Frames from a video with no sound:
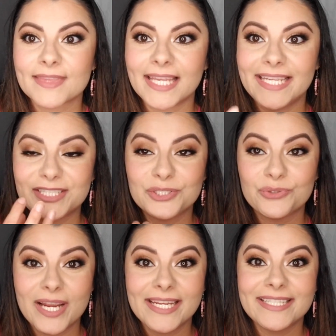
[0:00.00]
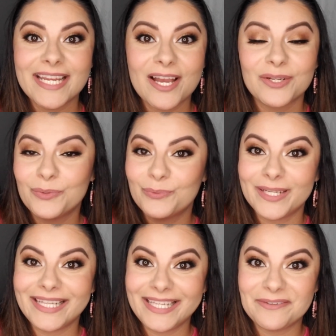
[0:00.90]
It's drying down
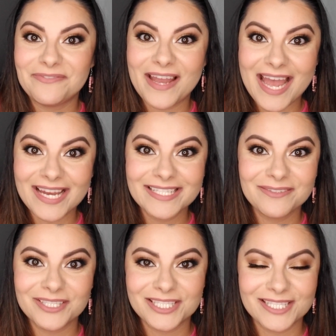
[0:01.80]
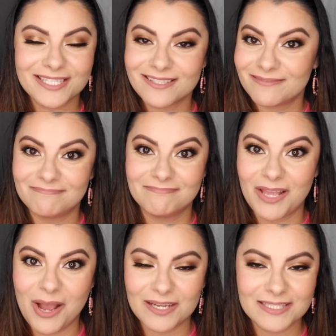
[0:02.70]
really fast, which is
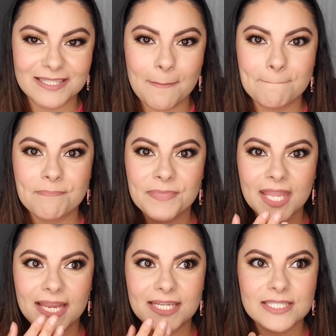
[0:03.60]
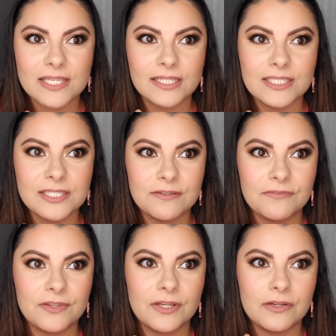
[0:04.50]
awesome. And it's starting to
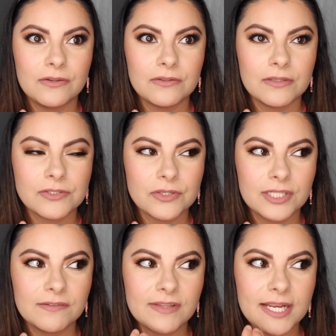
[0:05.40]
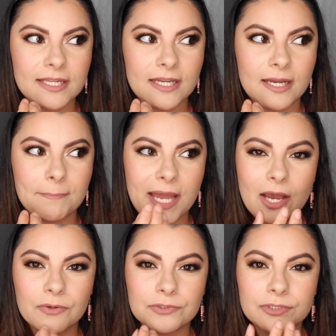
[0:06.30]
feel sort of like
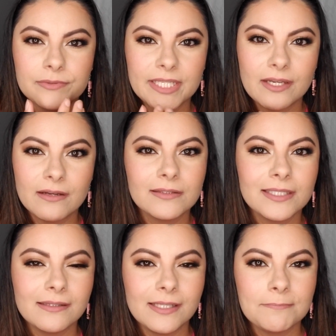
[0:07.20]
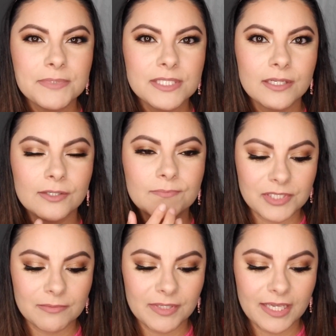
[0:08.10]
powdery on the lips. So
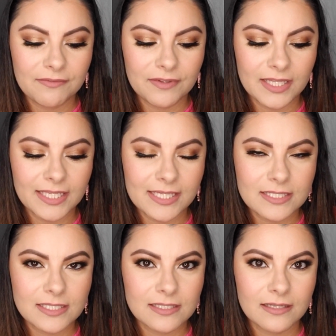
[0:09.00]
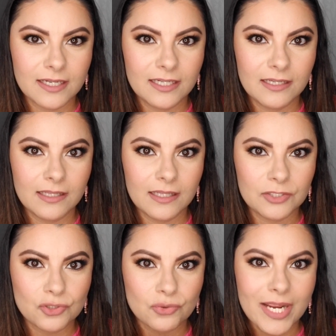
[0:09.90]
to me, I feel like it's gonna
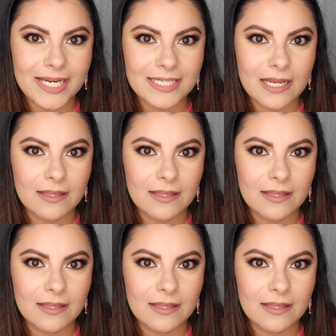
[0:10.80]
dry down